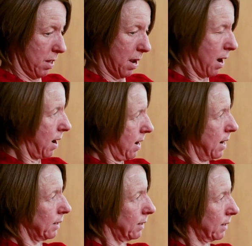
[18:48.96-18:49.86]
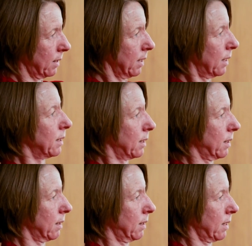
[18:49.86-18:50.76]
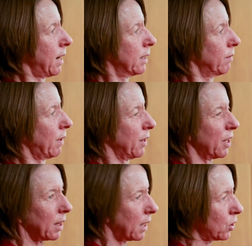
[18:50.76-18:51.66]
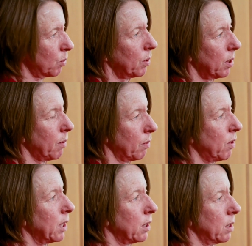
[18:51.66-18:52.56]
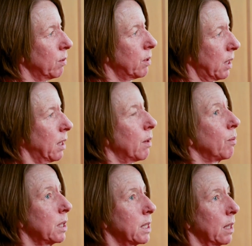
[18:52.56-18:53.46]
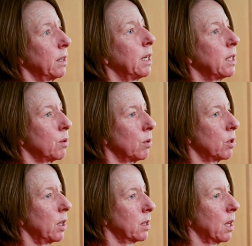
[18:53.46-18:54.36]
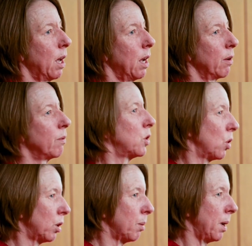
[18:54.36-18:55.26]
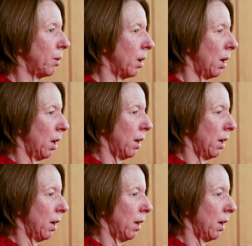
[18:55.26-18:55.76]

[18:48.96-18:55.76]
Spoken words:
that hard science side of it. I think that's something that we really do that we still need to address. We talk about